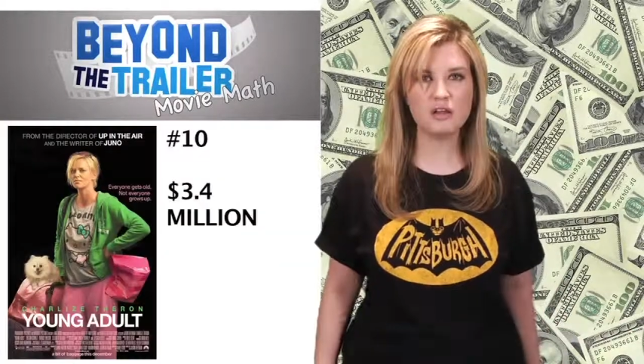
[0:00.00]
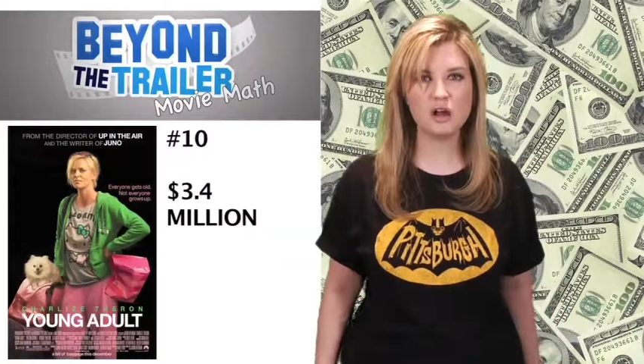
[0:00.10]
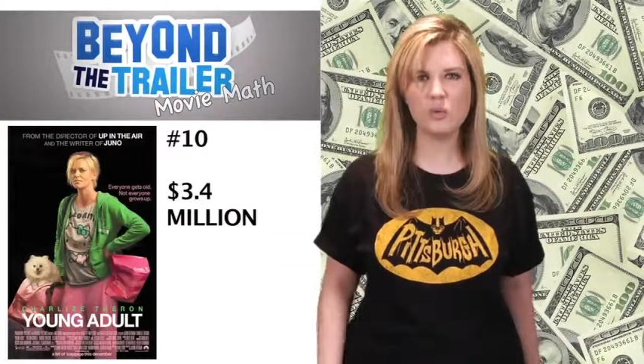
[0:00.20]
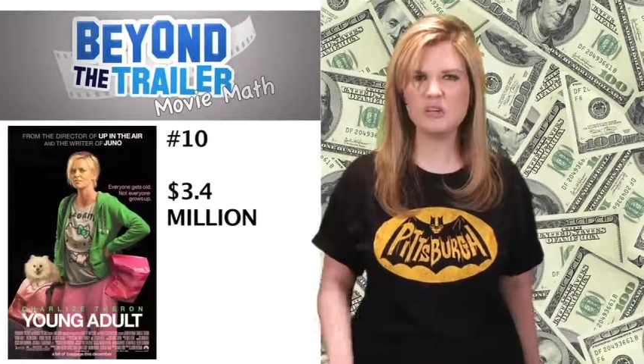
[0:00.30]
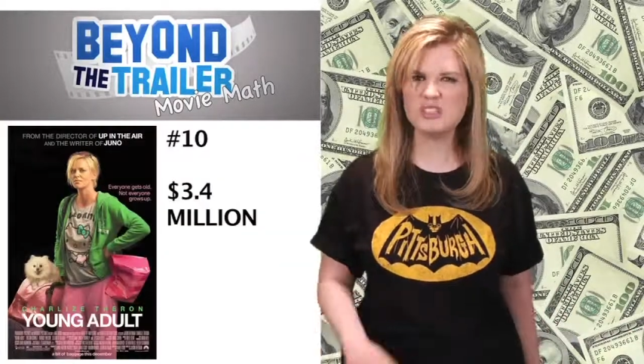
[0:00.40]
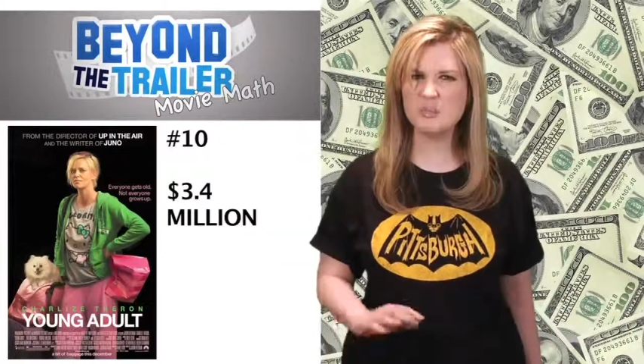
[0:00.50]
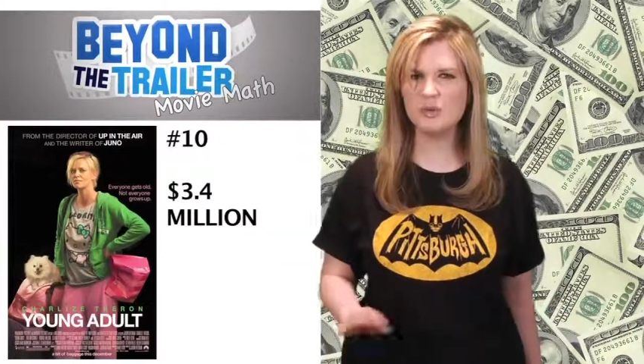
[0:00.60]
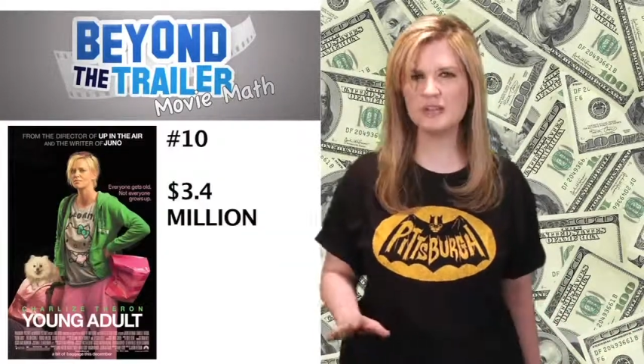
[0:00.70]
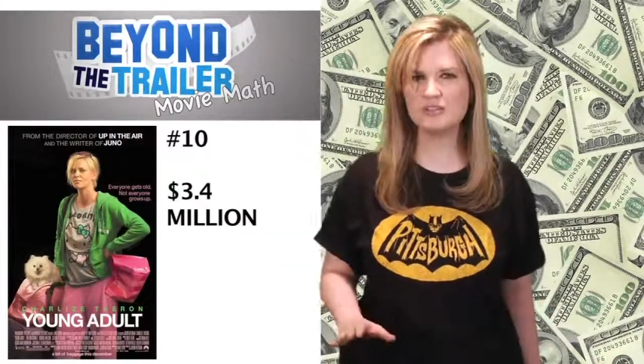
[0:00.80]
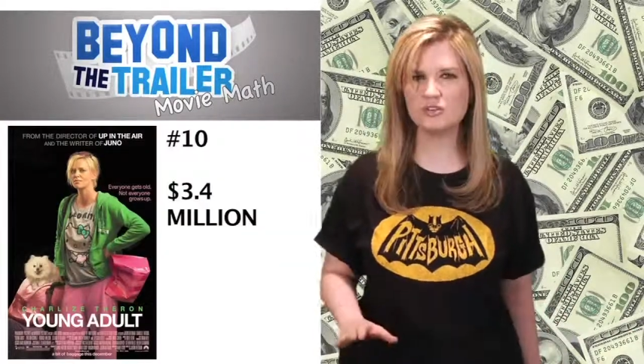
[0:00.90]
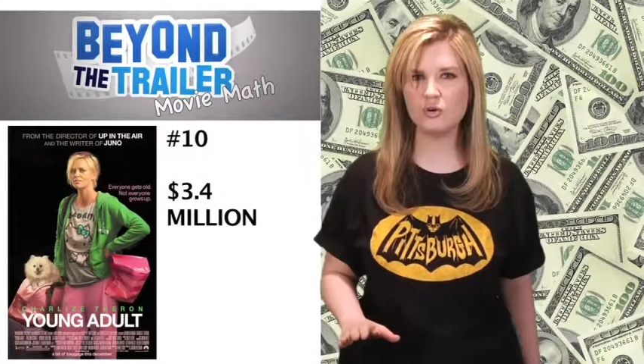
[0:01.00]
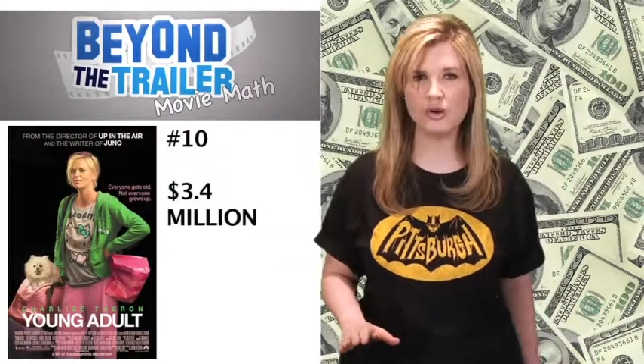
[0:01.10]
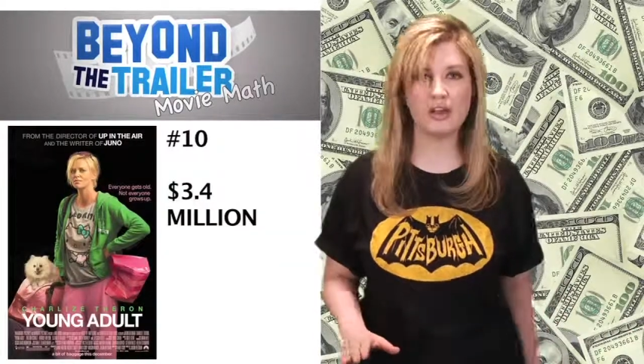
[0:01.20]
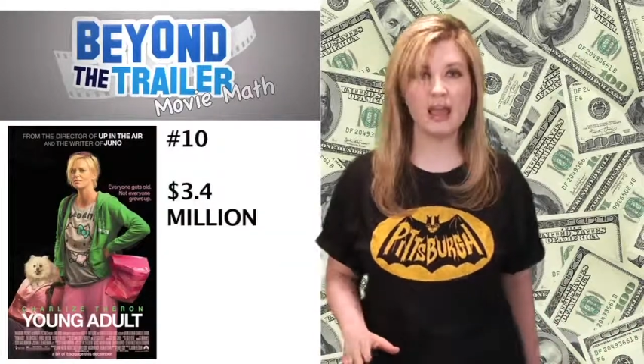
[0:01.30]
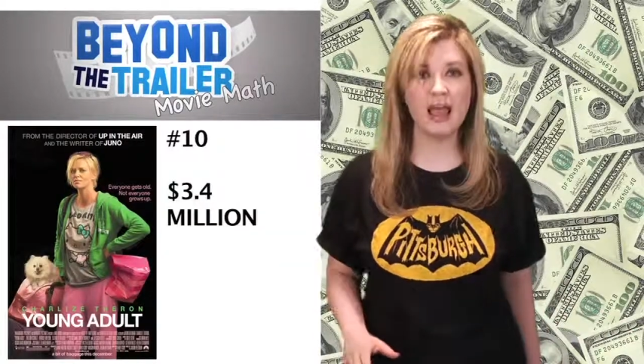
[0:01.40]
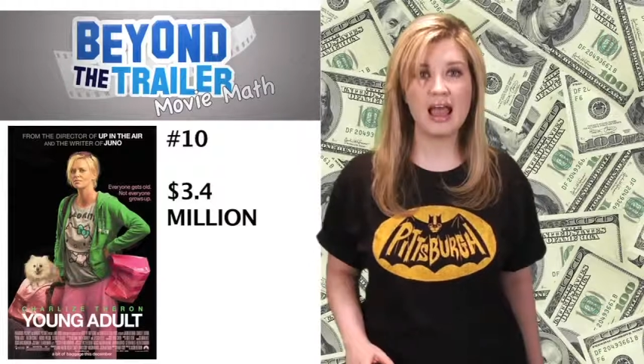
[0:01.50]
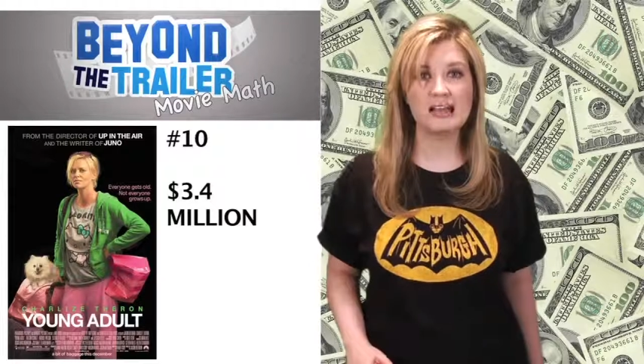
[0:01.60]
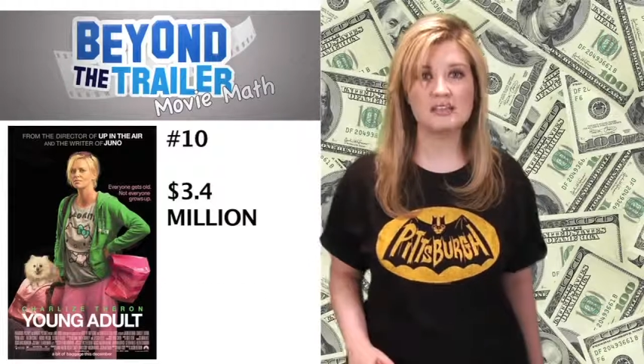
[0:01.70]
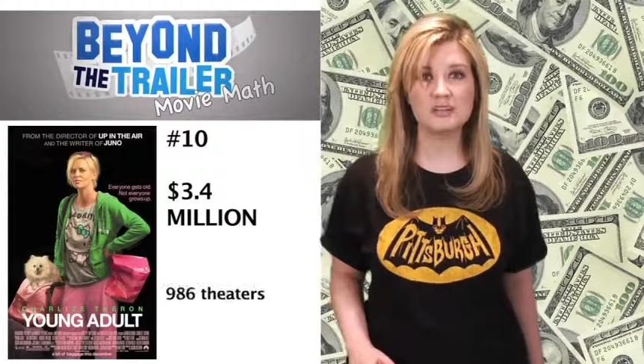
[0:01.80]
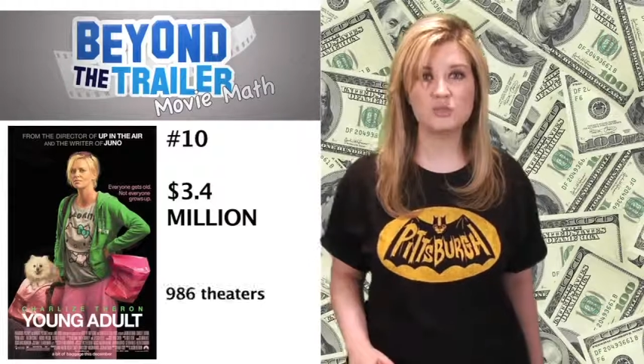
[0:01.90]
Adult was the biggest story,
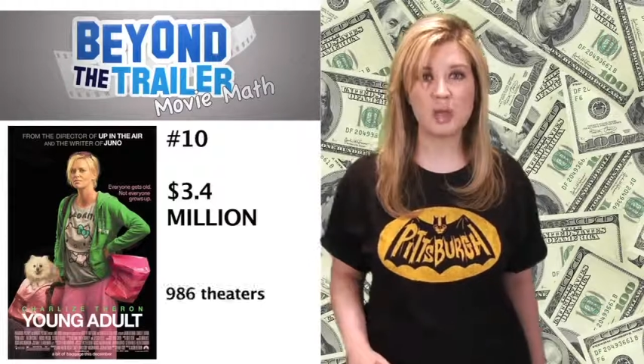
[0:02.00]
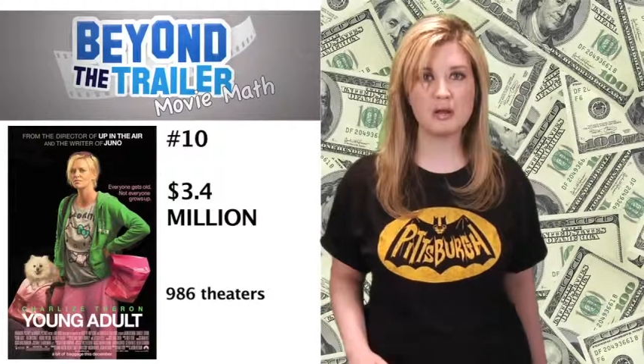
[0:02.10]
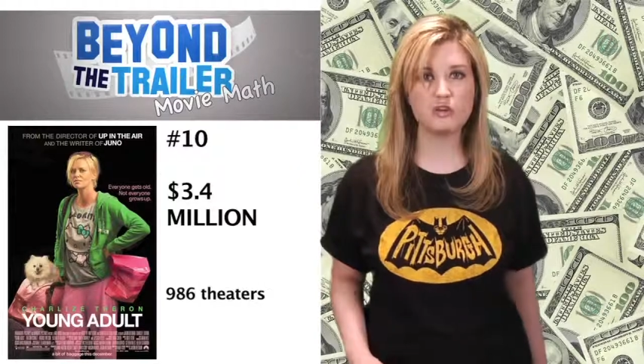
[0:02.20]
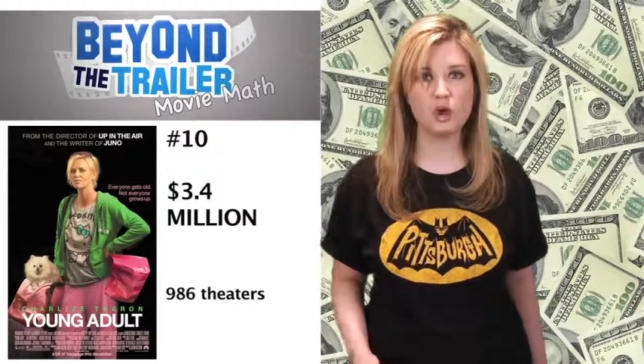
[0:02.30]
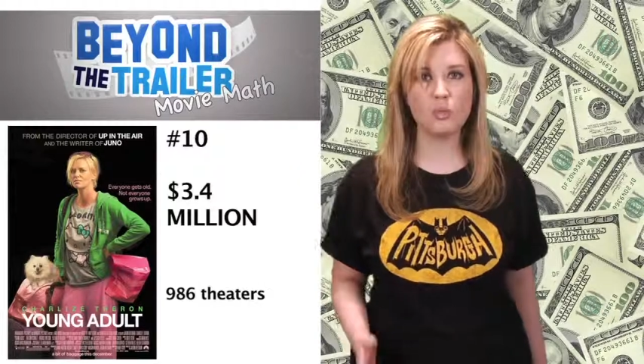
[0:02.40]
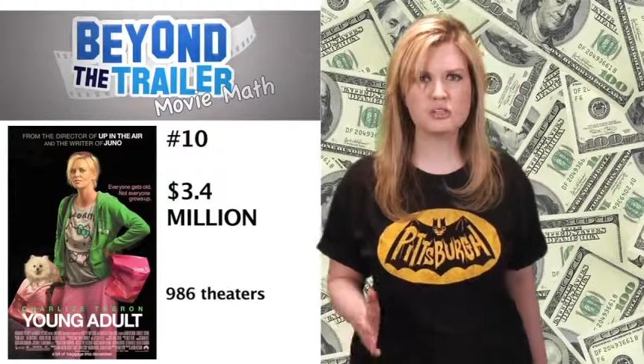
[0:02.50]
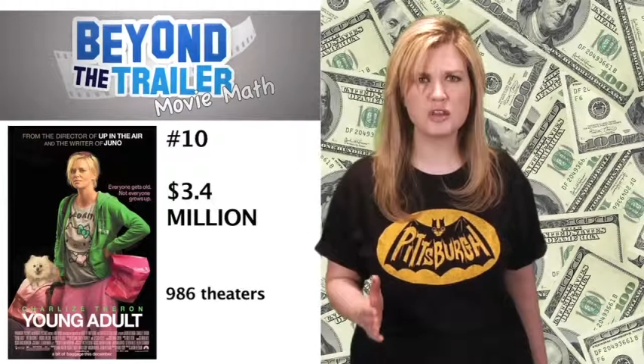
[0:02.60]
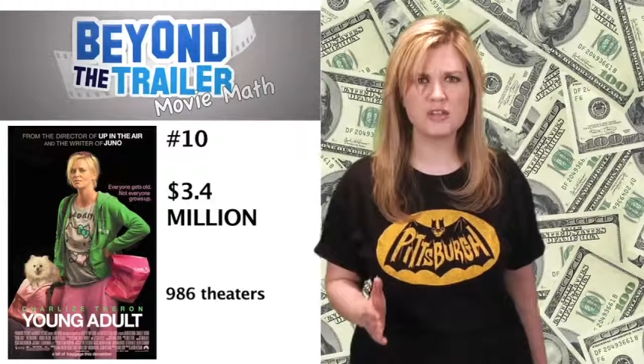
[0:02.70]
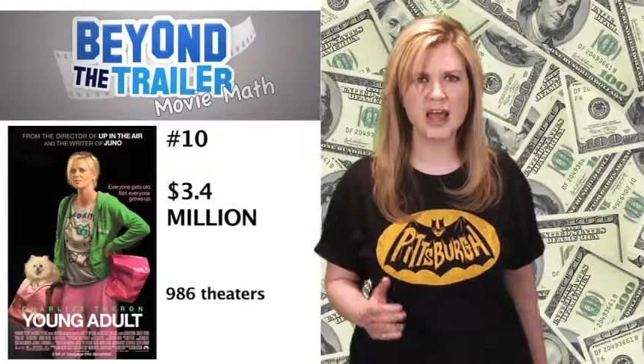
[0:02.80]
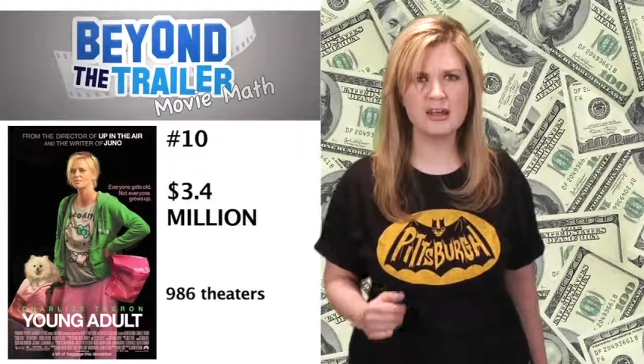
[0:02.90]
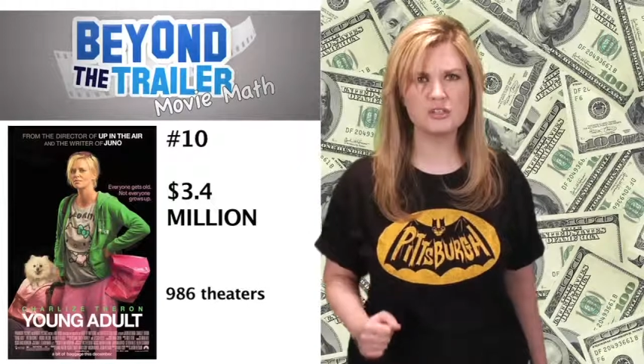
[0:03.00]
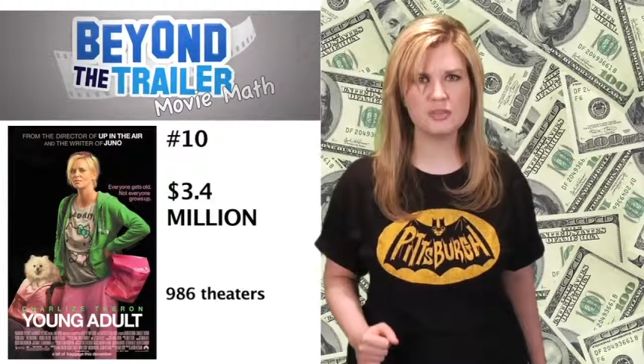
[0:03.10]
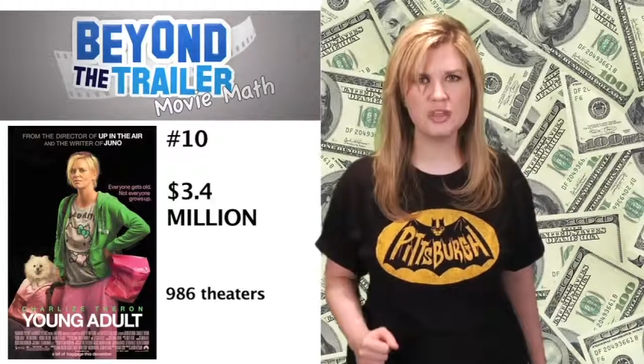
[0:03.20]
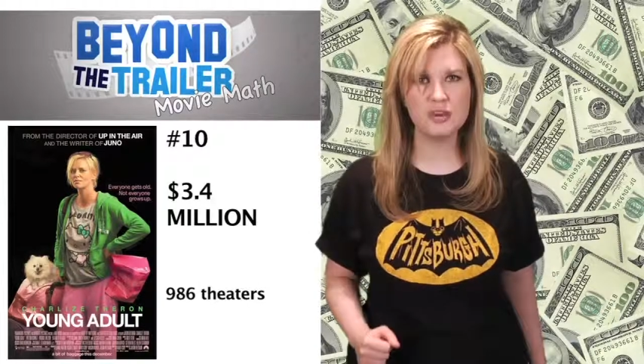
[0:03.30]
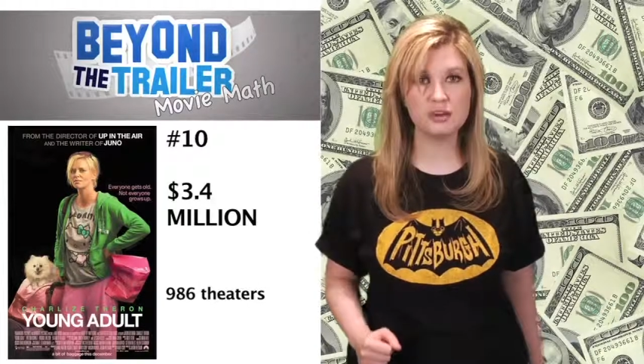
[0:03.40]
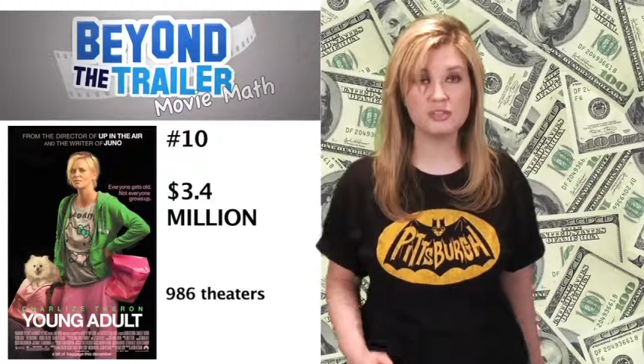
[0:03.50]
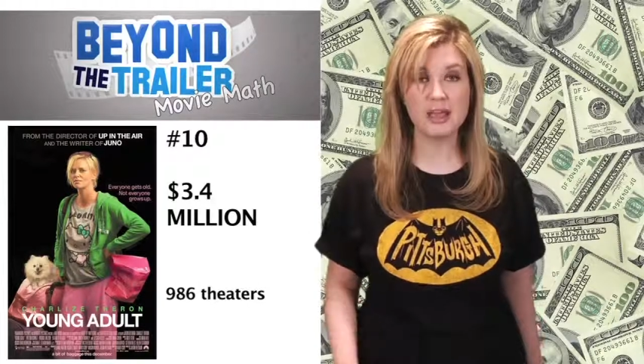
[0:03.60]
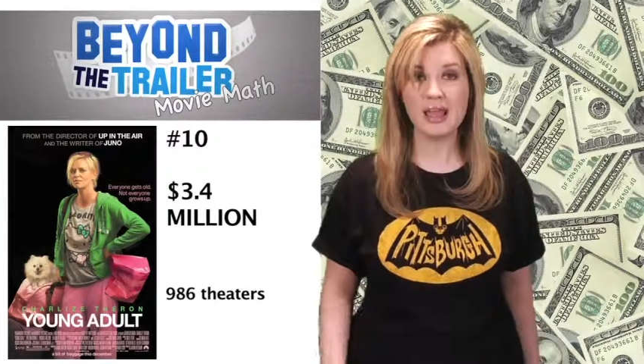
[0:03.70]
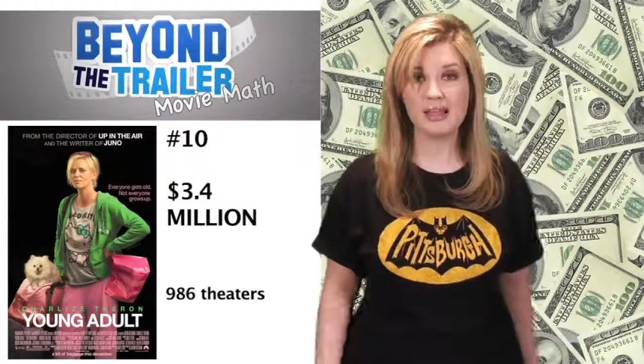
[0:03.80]
as it expanded to almost 1,000 theaters